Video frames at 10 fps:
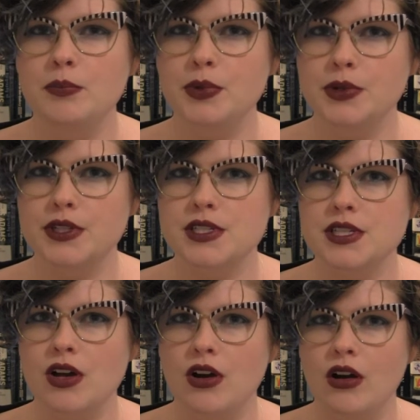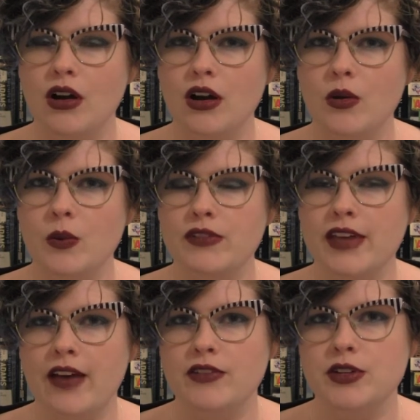books are one of
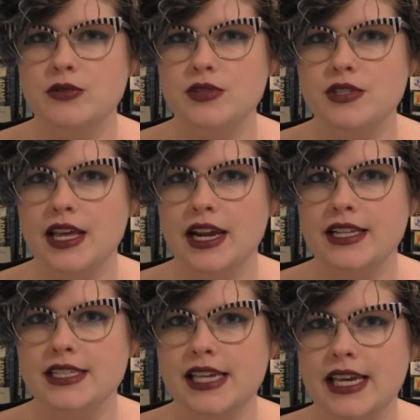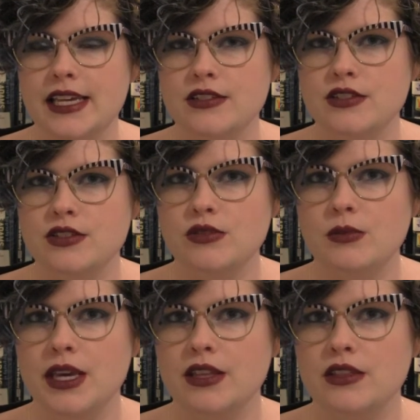the avenues that I take to
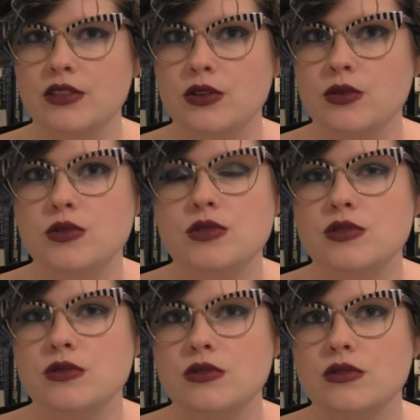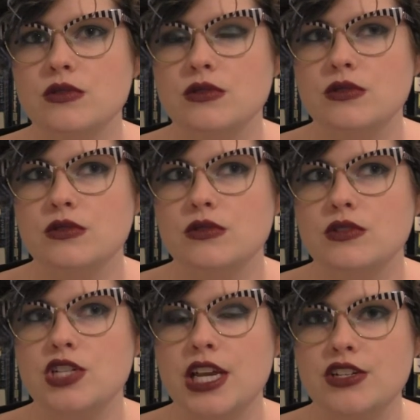make those
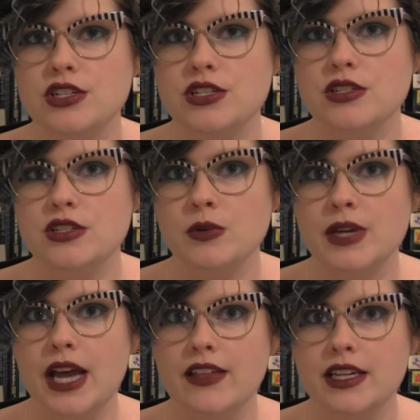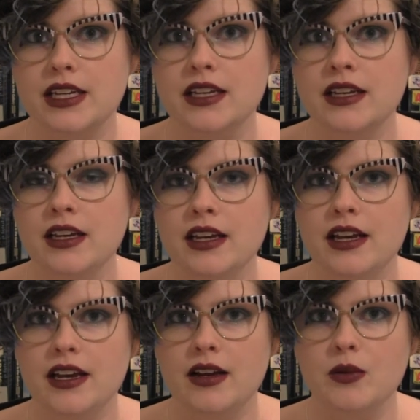changes a reality.
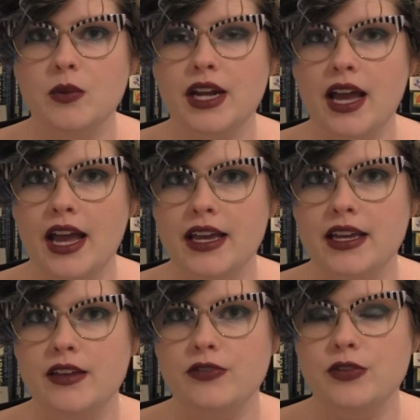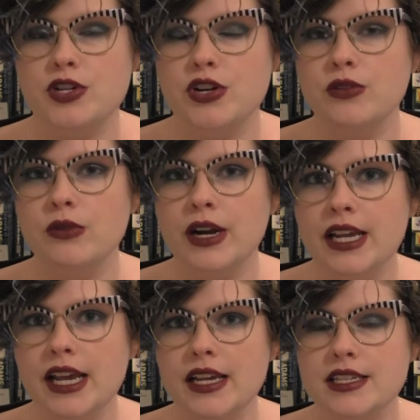When I first started
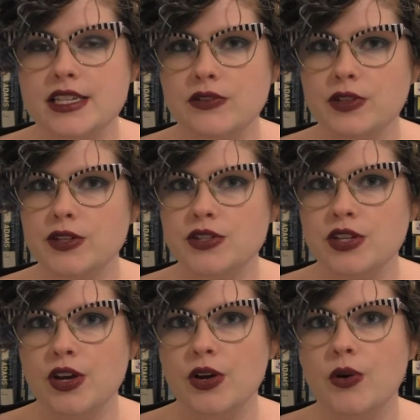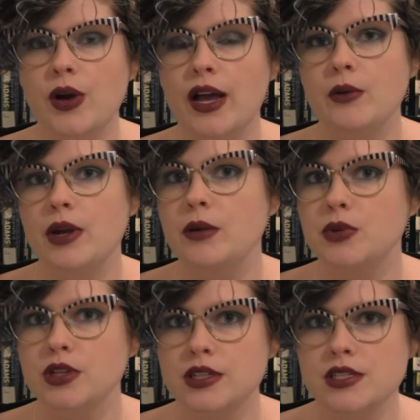running several years ago, I read
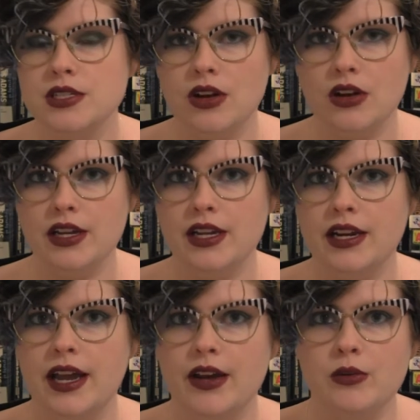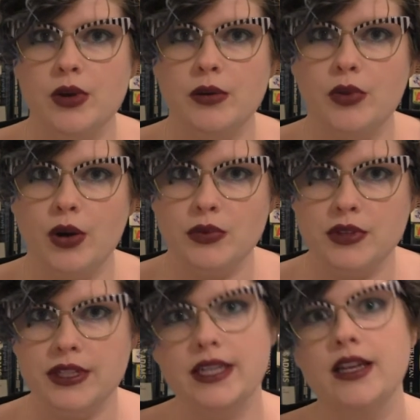books on how to run
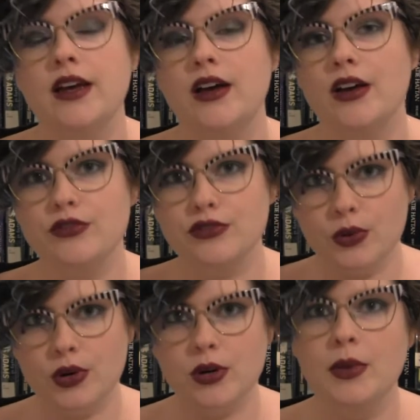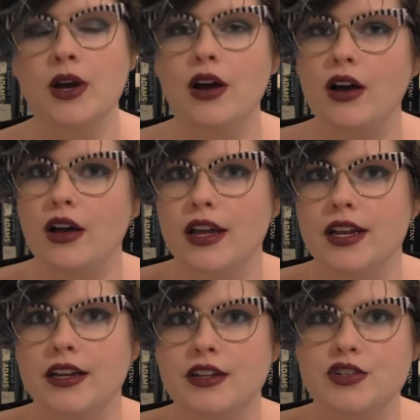properly, on form,
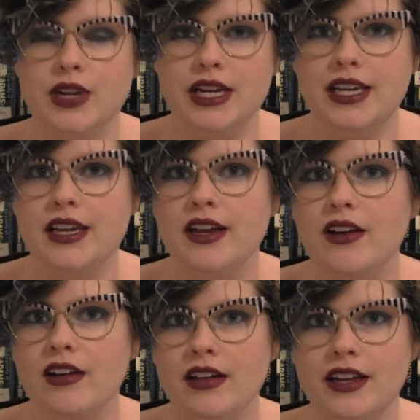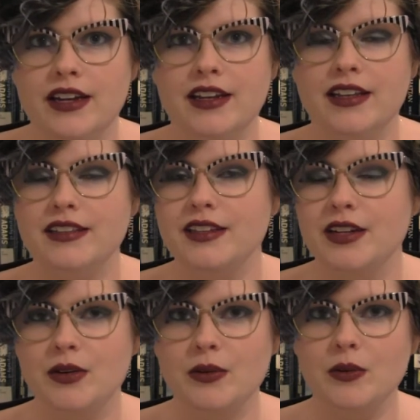on training, on, you
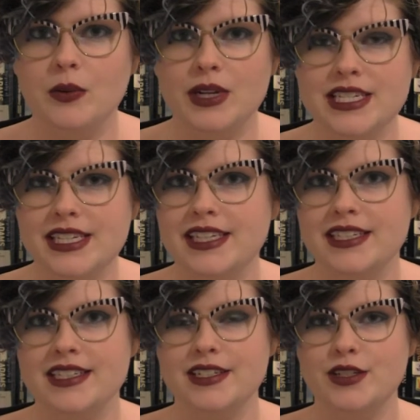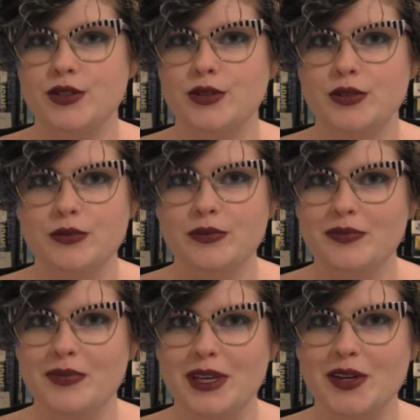know, what to eat to
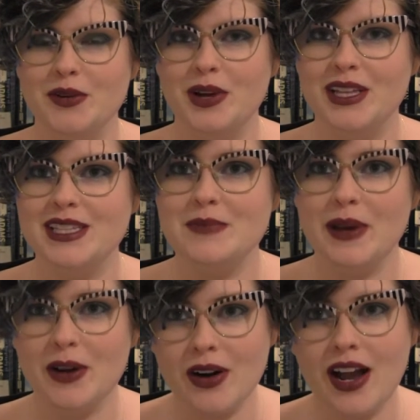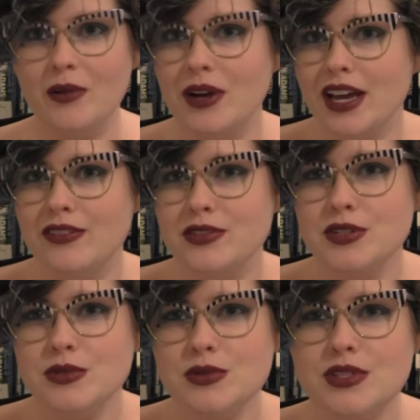make your runs better, what kind of
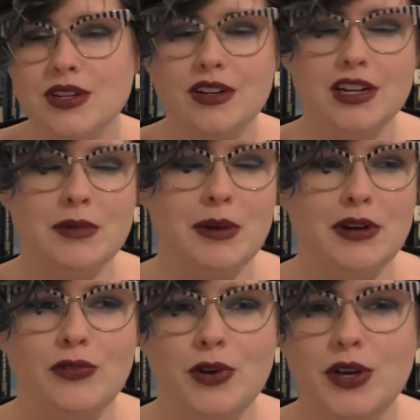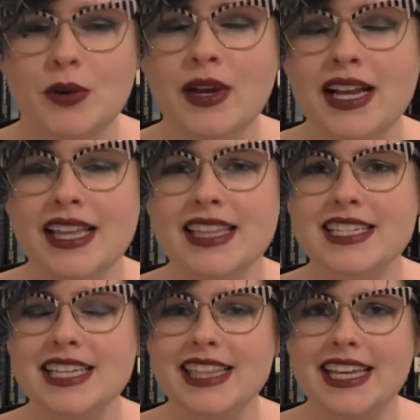shoes are going to be better for you,
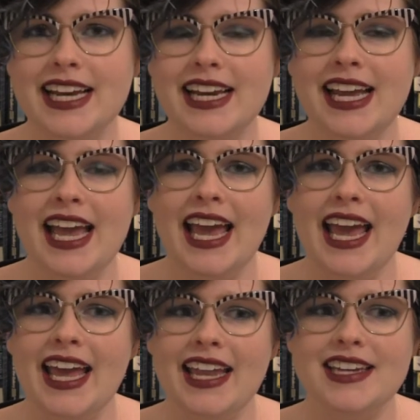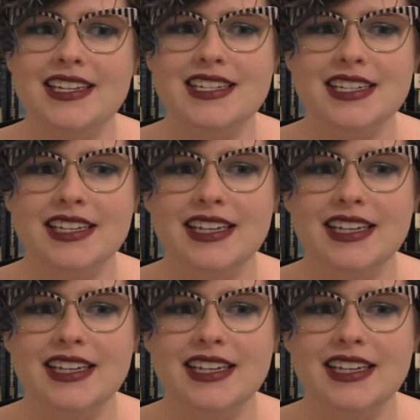things like that. And